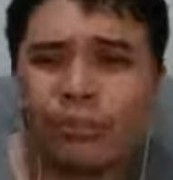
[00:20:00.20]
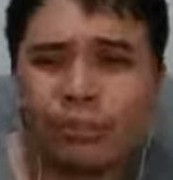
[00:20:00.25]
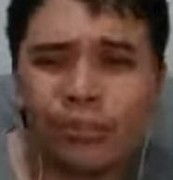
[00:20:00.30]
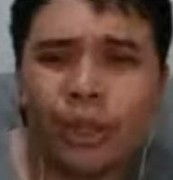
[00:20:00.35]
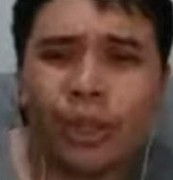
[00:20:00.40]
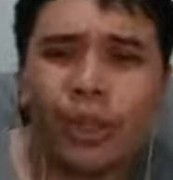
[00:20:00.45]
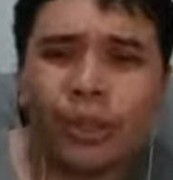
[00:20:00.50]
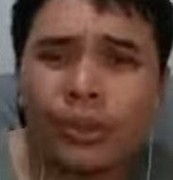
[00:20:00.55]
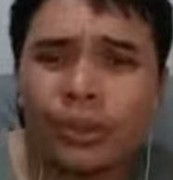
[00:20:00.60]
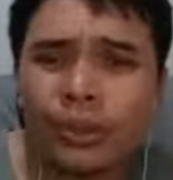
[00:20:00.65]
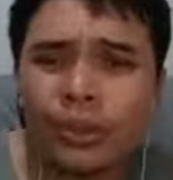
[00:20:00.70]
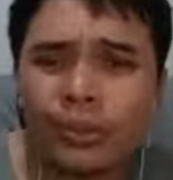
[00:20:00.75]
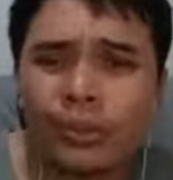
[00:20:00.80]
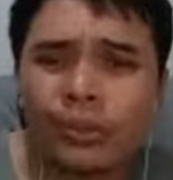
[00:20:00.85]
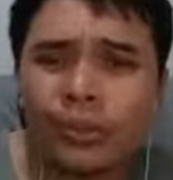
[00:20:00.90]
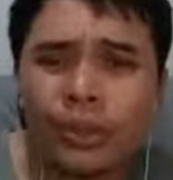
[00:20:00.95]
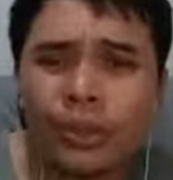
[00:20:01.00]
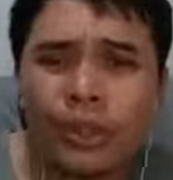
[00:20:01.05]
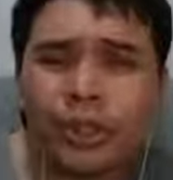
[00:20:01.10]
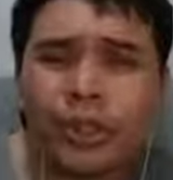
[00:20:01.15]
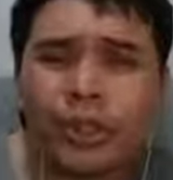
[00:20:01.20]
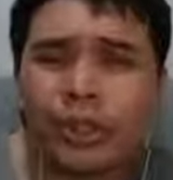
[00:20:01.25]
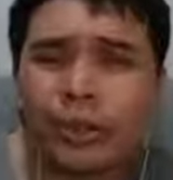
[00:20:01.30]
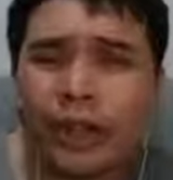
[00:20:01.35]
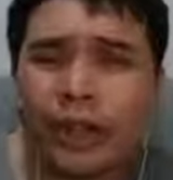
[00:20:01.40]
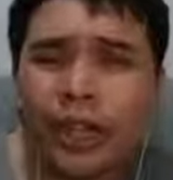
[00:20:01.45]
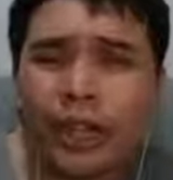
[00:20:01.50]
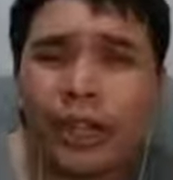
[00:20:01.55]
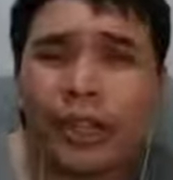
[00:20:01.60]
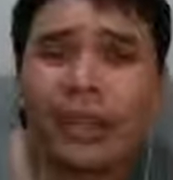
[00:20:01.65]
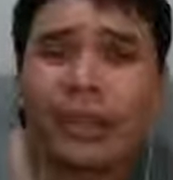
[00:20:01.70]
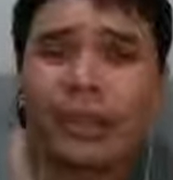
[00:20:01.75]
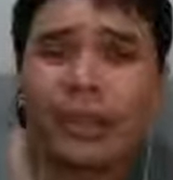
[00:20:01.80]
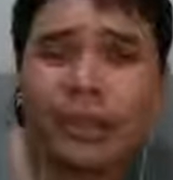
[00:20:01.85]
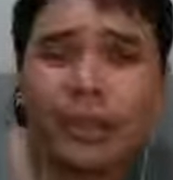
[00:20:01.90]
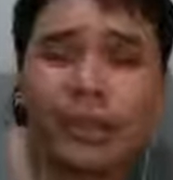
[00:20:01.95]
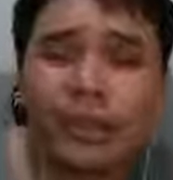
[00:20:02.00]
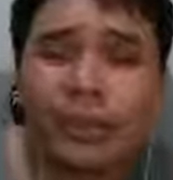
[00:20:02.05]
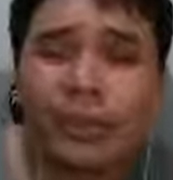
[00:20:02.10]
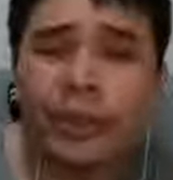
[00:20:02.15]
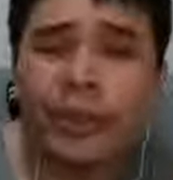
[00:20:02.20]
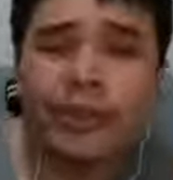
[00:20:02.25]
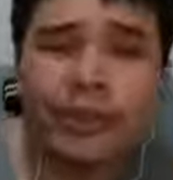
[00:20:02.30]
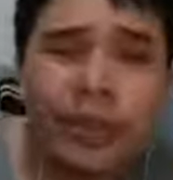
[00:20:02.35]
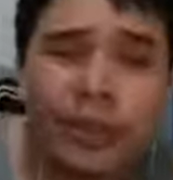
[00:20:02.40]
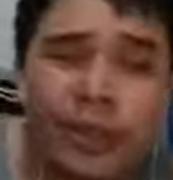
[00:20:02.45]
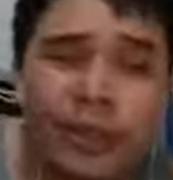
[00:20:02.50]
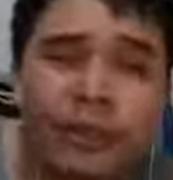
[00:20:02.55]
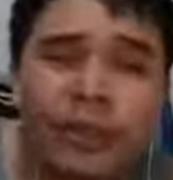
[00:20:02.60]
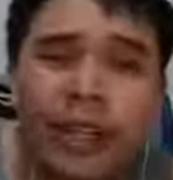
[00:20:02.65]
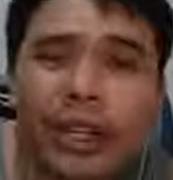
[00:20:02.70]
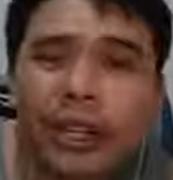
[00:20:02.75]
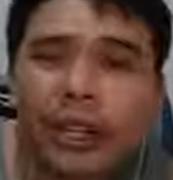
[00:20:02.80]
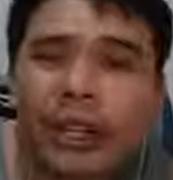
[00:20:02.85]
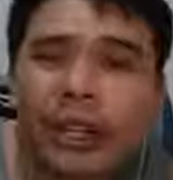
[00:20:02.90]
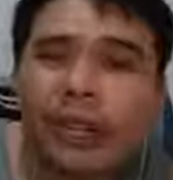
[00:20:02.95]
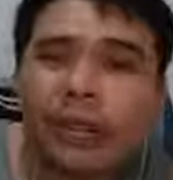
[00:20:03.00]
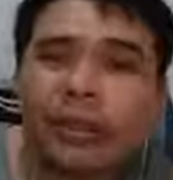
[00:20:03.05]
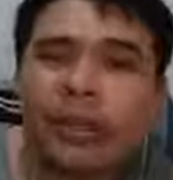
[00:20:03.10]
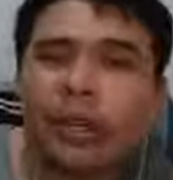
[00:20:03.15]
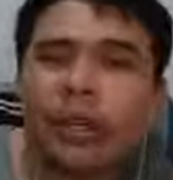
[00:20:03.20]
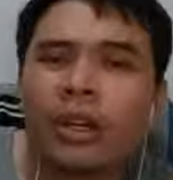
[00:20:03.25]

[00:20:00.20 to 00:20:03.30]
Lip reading: no, there's no way for you to find out.